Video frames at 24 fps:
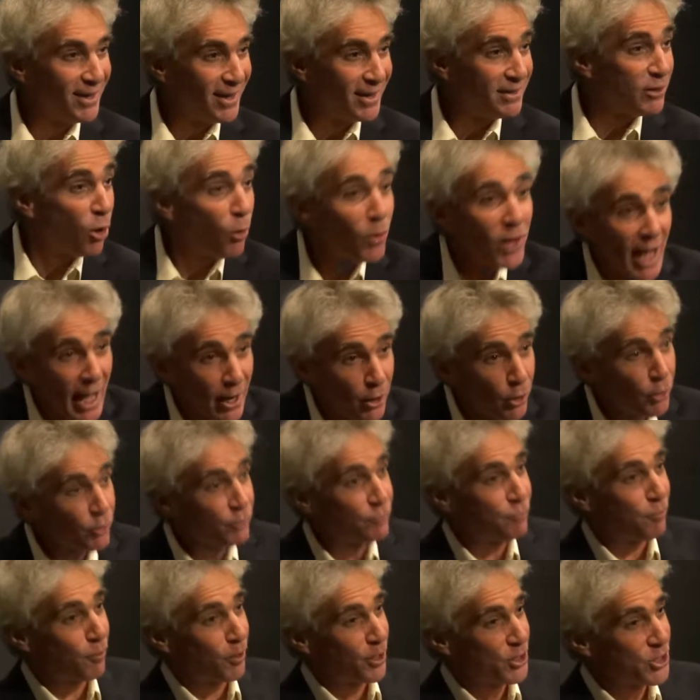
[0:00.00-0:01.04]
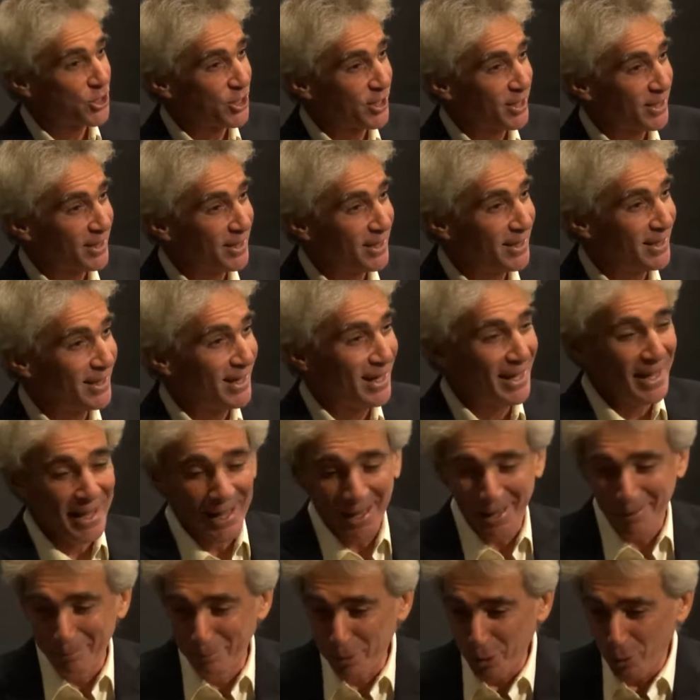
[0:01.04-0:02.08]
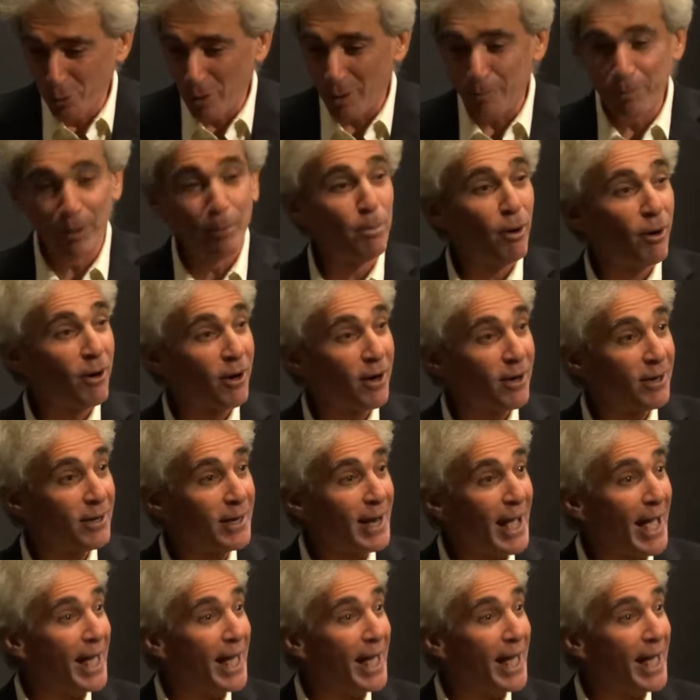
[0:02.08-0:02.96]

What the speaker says: No one got hurt, fortunately. It blew up a barn,